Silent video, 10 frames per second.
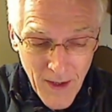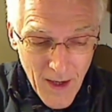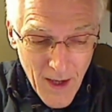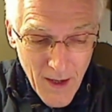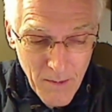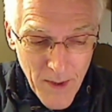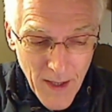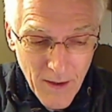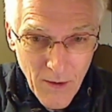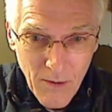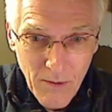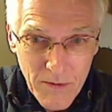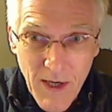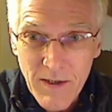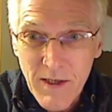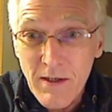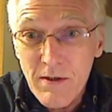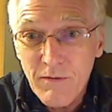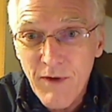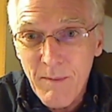Yes. Uh, back on
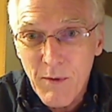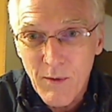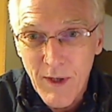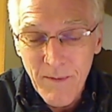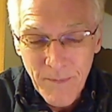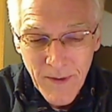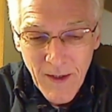6th uh, of February.